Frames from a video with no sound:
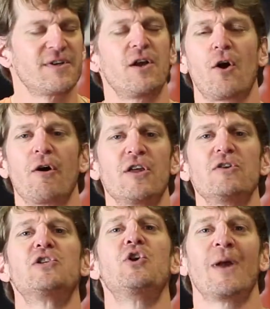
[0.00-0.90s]
that you're already
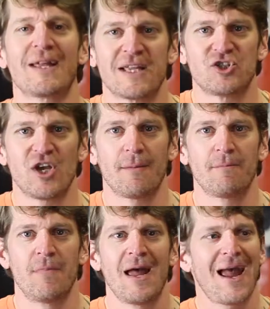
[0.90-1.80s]
used to doing in the
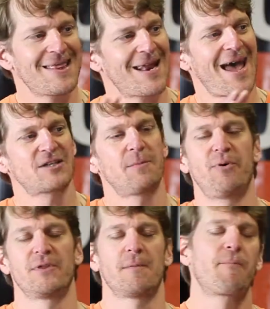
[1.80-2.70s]
gym and then actually
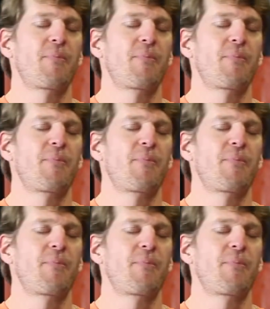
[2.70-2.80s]
putting them in